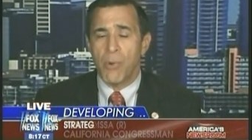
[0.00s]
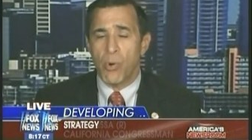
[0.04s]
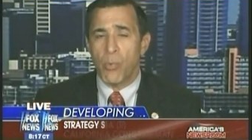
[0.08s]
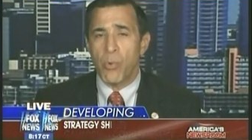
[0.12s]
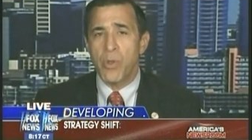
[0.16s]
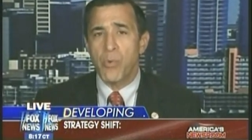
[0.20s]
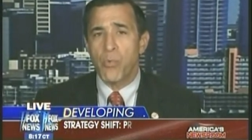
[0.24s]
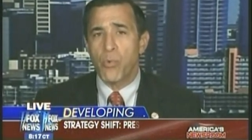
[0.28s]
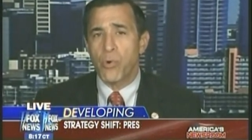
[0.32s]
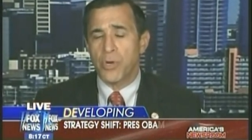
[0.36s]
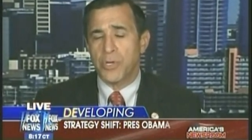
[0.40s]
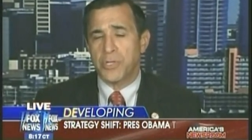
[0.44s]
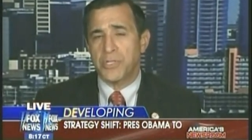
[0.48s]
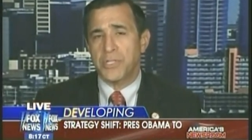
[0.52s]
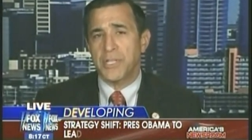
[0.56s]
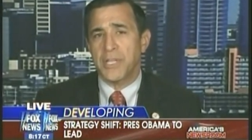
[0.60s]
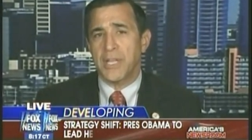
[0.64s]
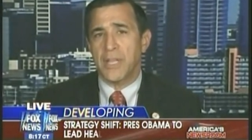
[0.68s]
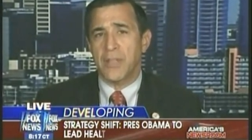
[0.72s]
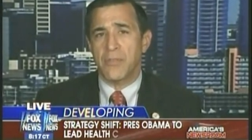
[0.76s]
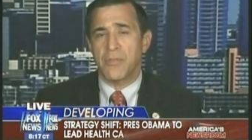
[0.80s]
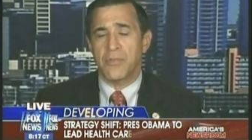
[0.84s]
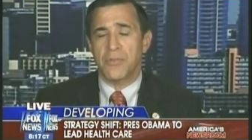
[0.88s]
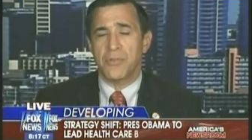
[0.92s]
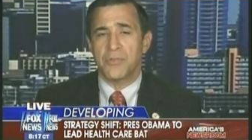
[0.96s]
but we work
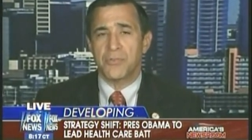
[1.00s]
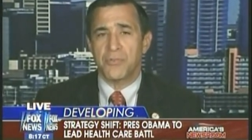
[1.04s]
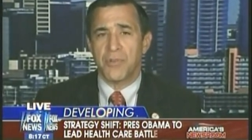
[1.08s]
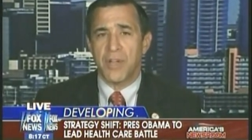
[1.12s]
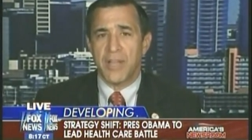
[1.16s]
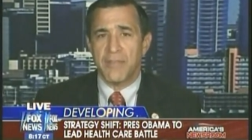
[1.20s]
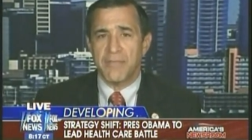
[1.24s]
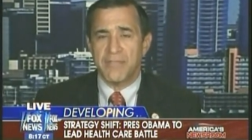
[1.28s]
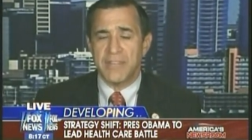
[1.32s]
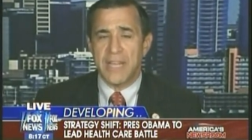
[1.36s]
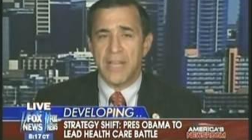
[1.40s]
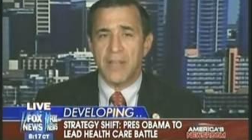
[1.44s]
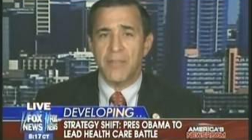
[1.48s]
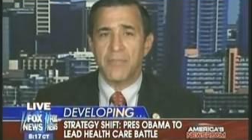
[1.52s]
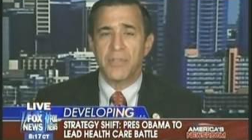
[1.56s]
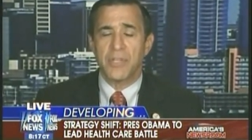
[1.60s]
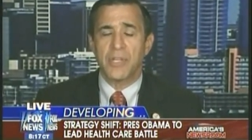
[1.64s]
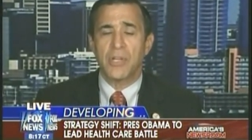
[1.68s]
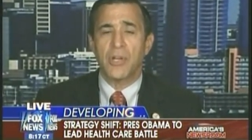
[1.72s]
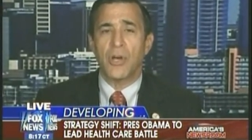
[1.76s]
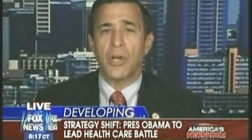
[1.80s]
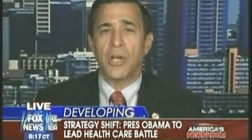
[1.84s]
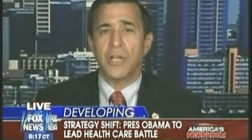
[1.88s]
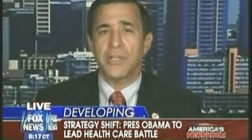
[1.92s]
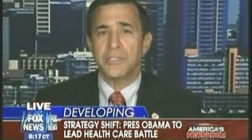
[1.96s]
together to drive down the
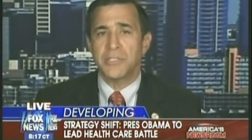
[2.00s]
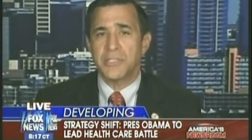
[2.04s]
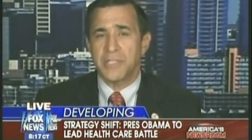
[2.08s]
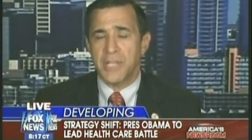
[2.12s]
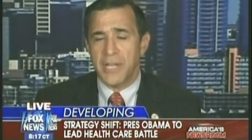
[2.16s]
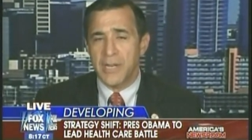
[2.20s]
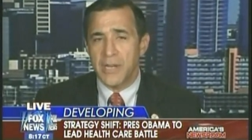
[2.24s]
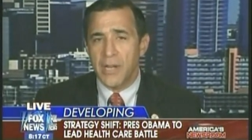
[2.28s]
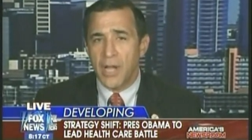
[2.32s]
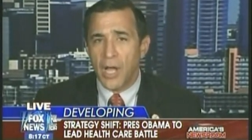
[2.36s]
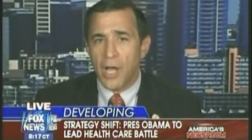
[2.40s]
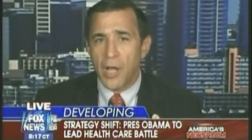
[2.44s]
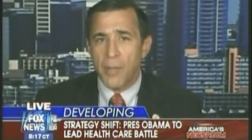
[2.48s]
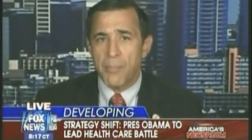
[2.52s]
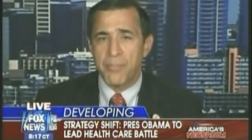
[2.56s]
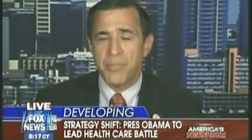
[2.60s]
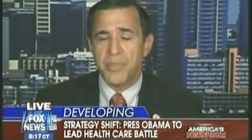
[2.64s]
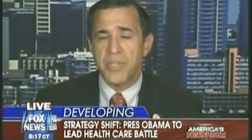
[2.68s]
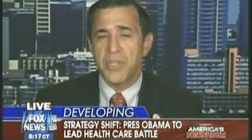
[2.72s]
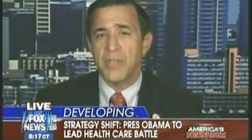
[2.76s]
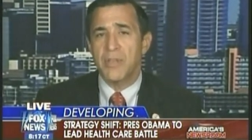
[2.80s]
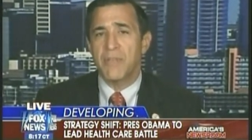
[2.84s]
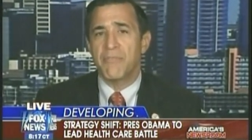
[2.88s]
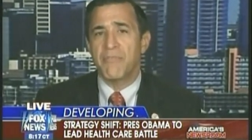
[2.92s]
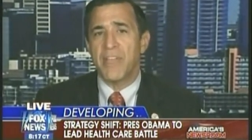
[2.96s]
cost and up
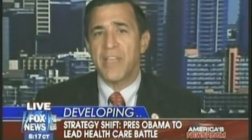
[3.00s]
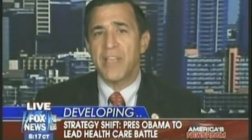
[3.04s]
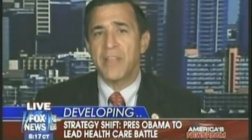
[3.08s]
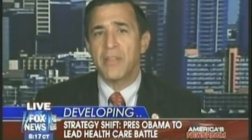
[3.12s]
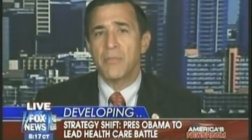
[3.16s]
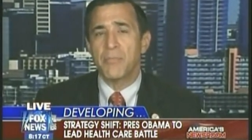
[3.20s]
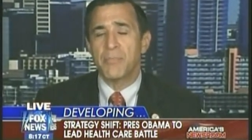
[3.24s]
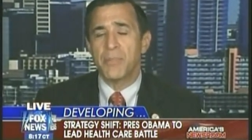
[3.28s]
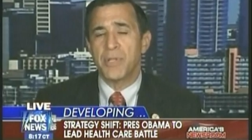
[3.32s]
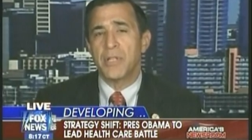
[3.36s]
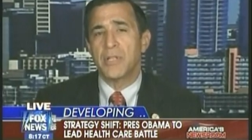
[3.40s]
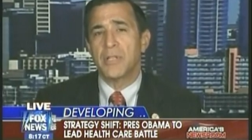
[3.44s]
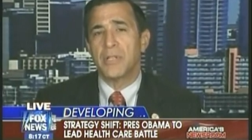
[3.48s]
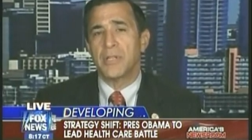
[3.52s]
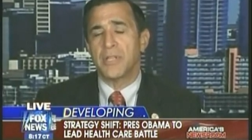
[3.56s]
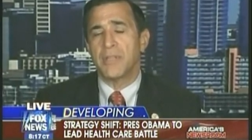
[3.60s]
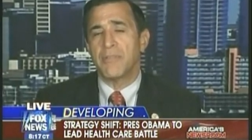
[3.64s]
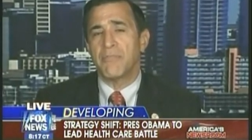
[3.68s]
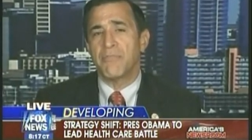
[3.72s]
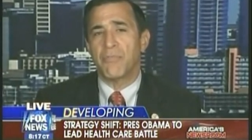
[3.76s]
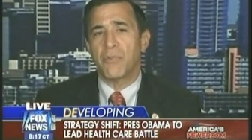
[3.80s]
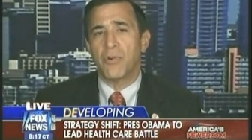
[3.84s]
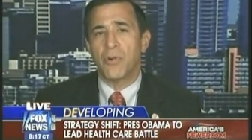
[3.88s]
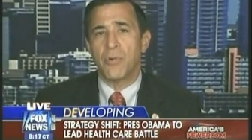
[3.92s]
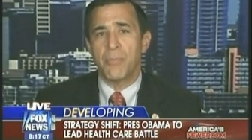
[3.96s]
the
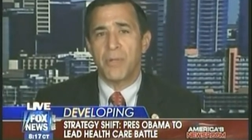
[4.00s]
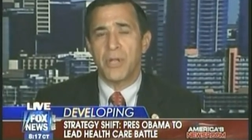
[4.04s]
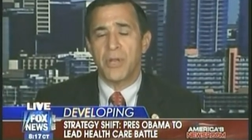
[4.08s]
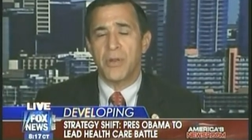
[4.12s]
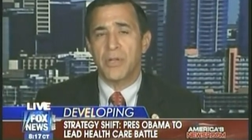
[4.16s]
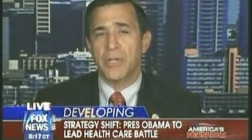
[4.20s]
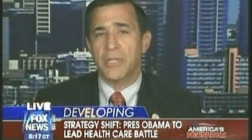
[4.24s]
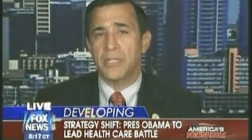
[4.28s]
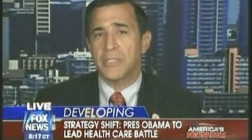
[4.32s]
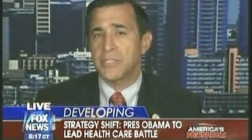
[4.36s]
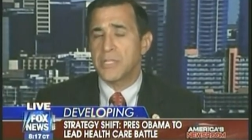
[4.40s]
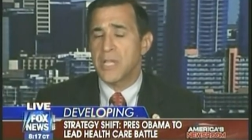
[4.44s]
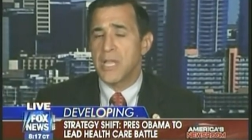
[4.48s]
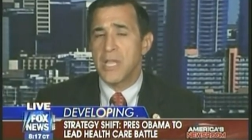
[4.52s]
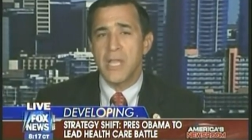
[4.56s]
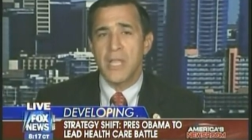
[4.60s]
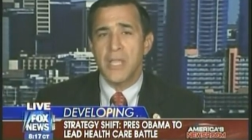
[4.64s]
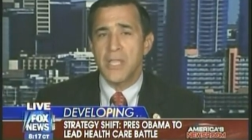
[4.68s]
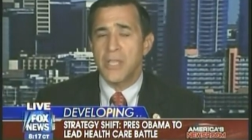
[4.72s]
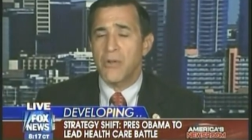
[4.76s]
availability for Americans.